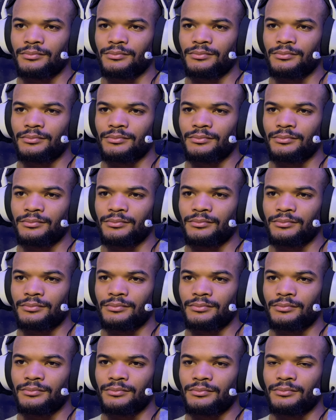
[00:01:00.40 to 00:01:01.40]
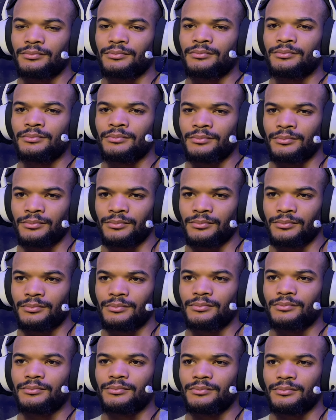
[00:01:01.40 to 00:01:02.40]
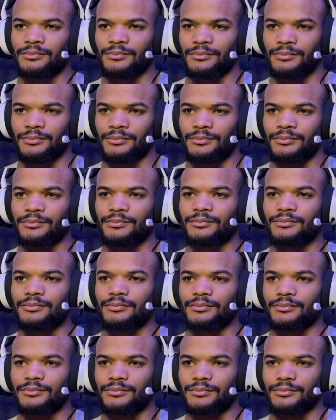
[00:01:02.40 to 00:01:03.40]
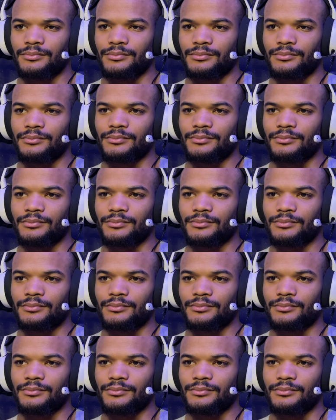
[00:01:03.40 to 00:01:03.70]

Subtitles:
[no speech]